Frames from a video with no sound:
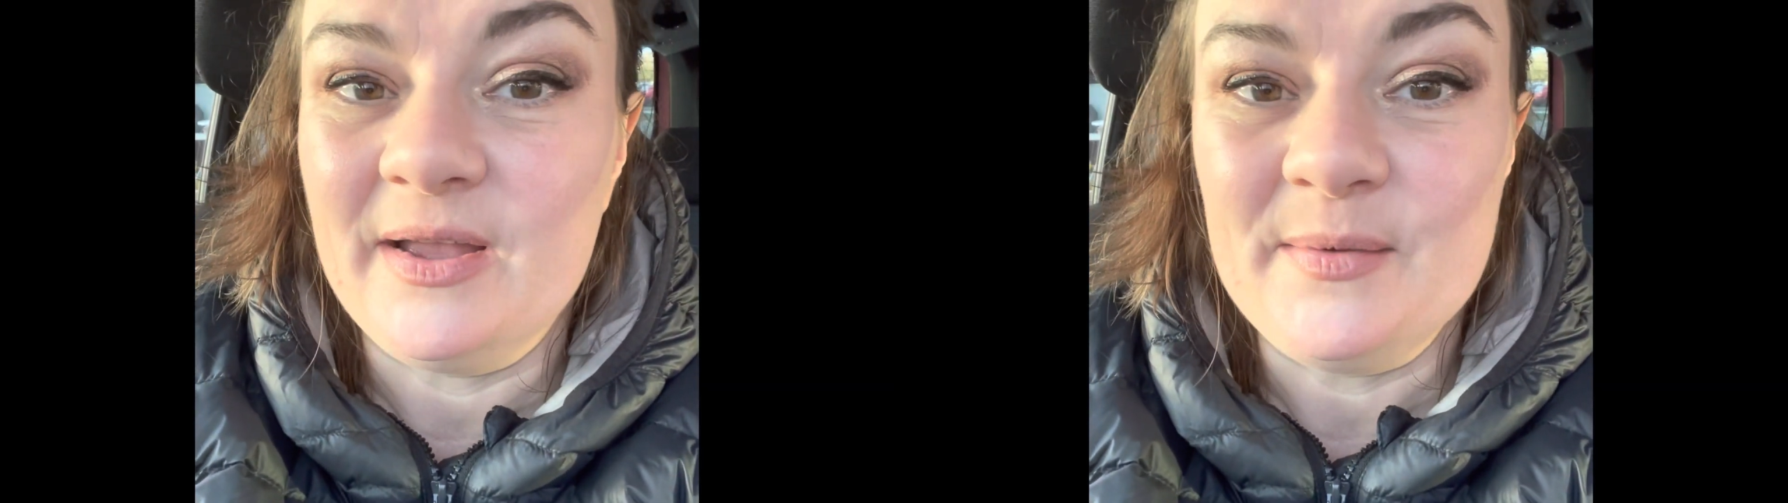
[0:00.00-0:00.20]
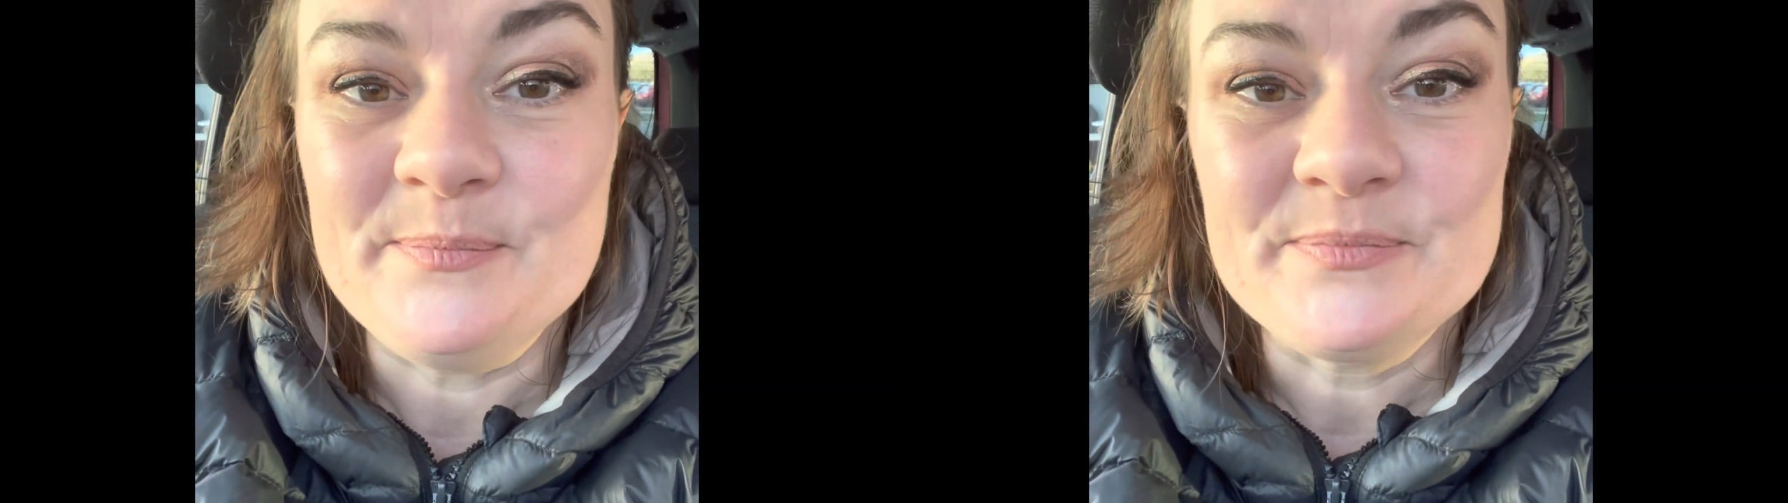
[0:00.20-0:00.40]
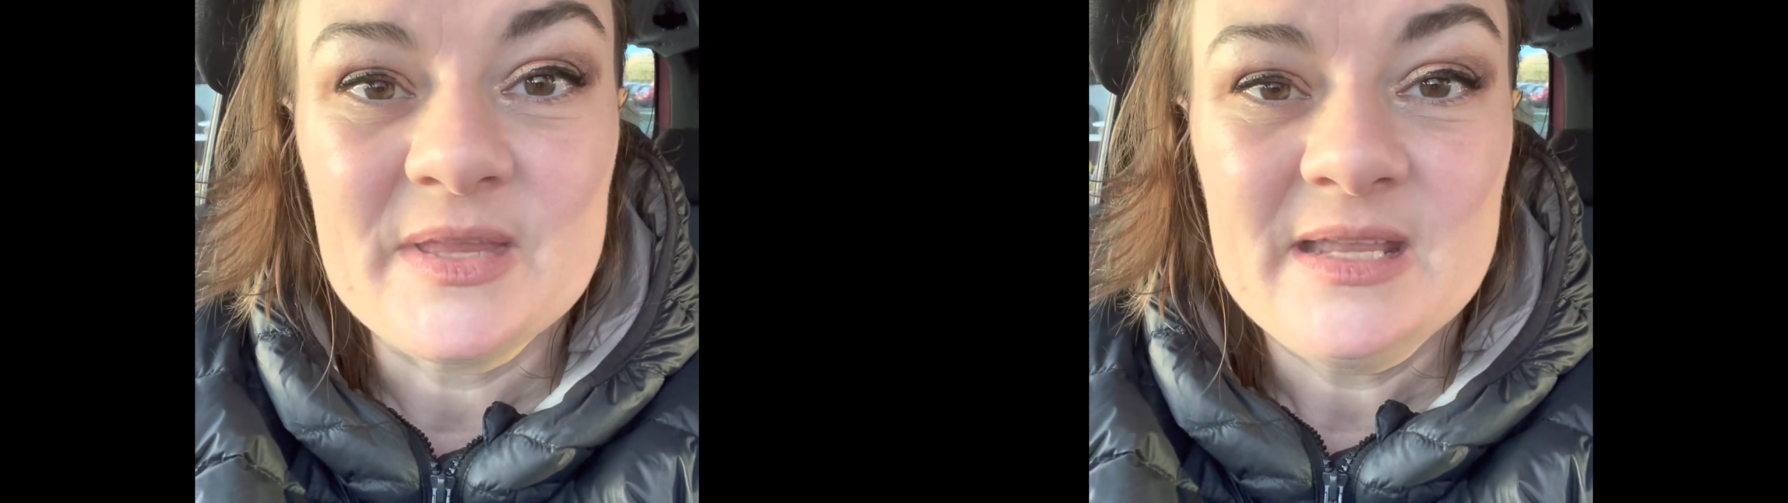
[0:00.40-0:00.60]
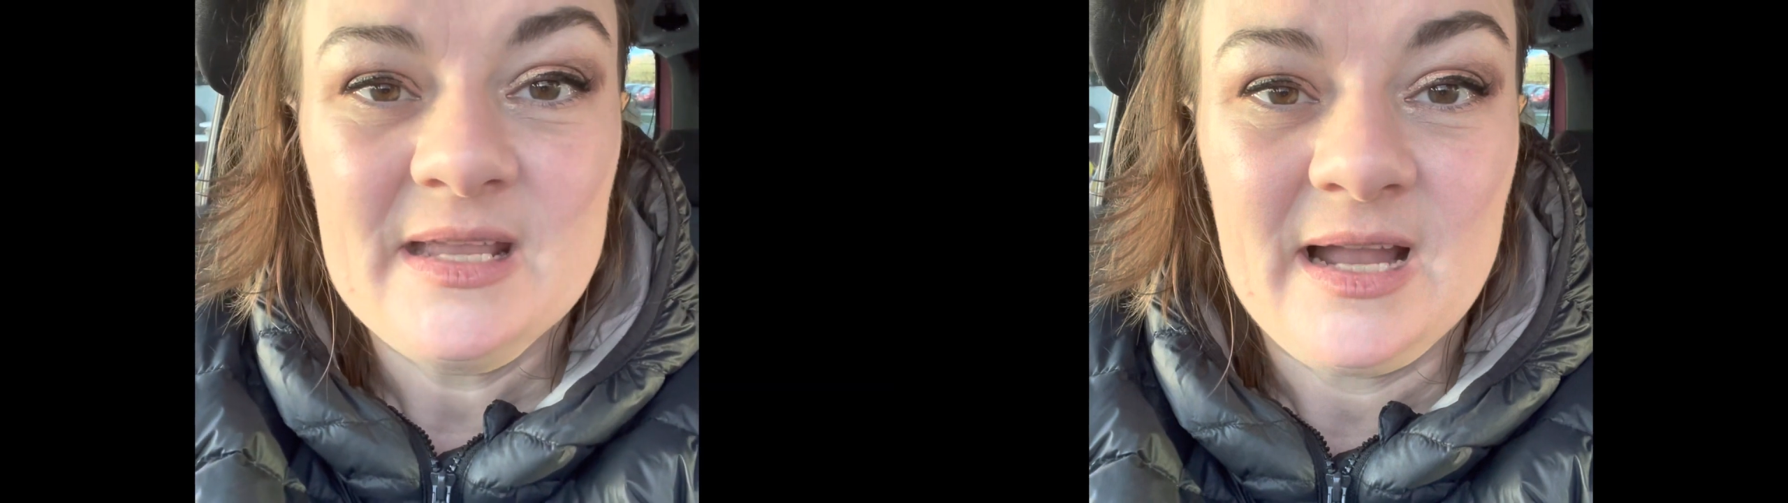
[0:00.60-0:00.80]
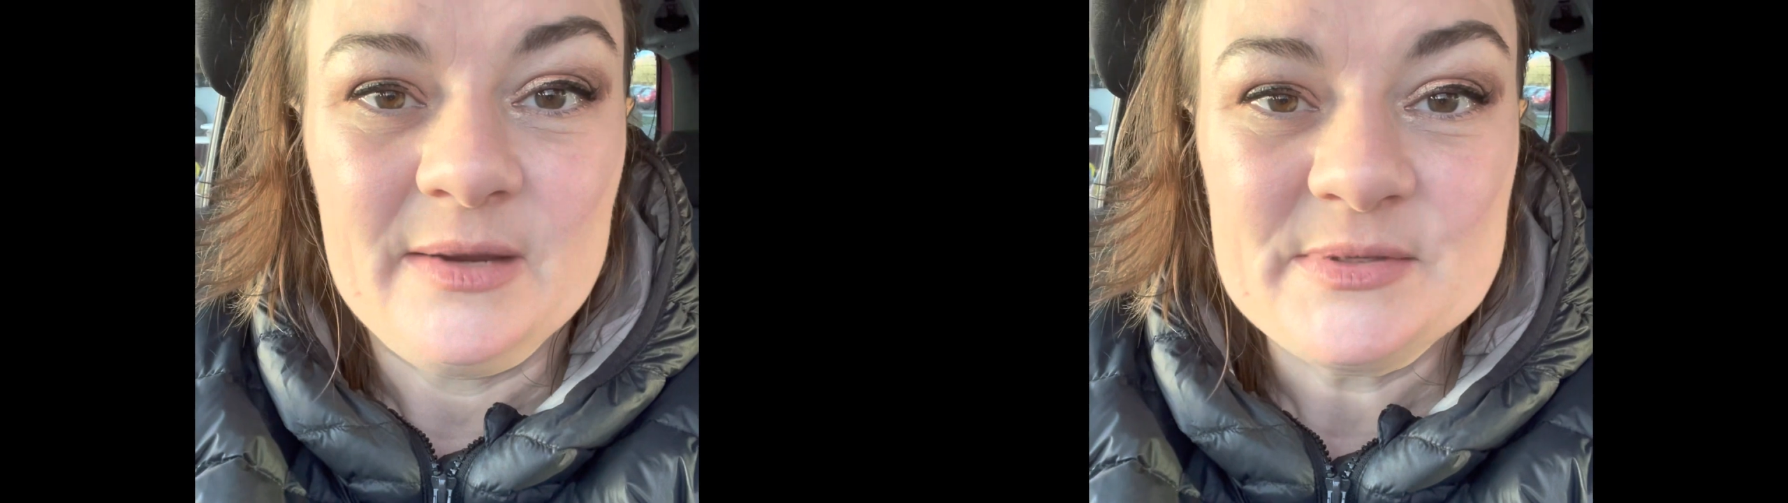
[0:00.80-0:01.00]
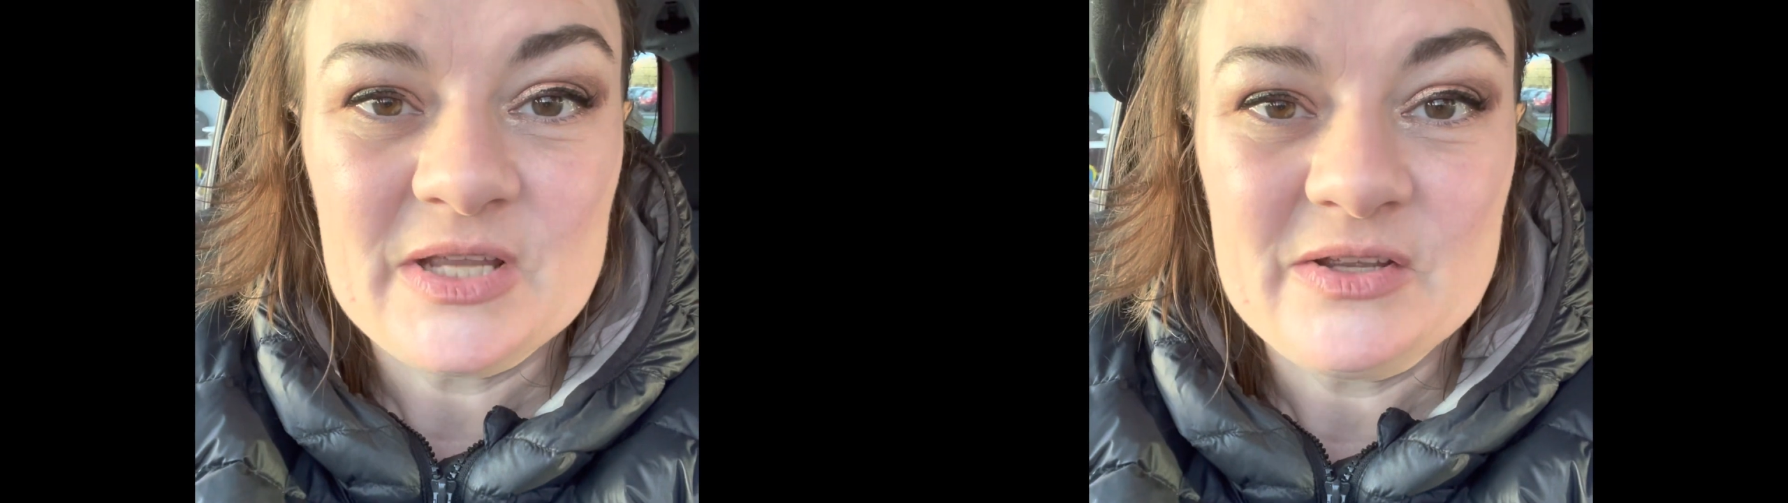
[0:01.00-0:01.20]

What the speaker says: I was